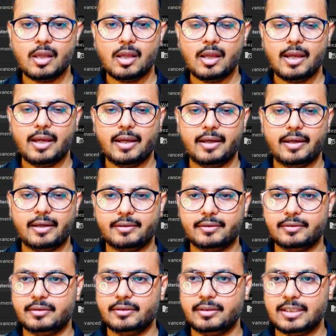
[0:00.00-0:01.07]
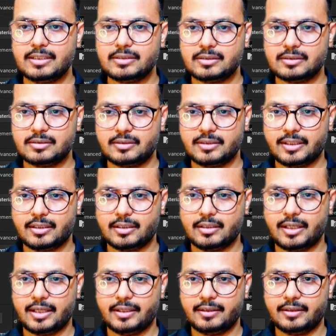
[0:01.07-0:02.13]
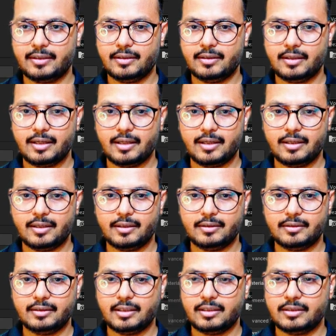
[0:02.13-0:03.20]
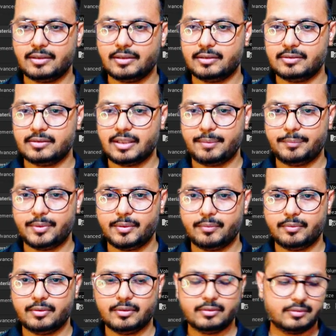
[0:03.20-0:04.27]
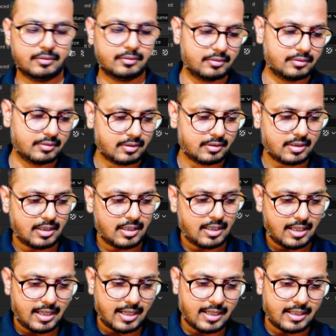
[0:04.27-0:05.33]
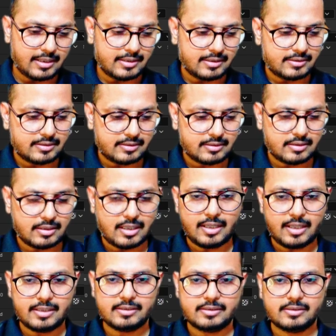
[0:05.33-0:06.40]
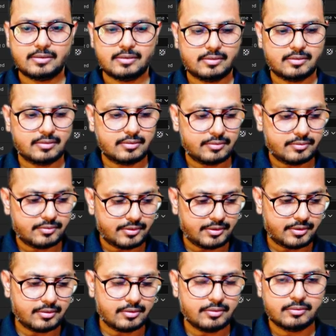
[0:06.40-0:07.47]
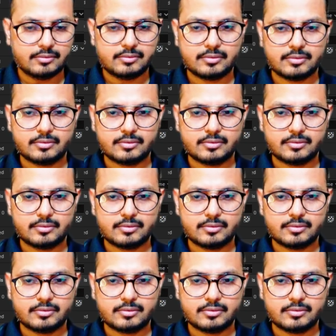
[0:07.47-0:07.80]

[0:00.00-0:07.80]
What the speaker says: and let's take a Niagara and I'll take this empty one and it's icicles.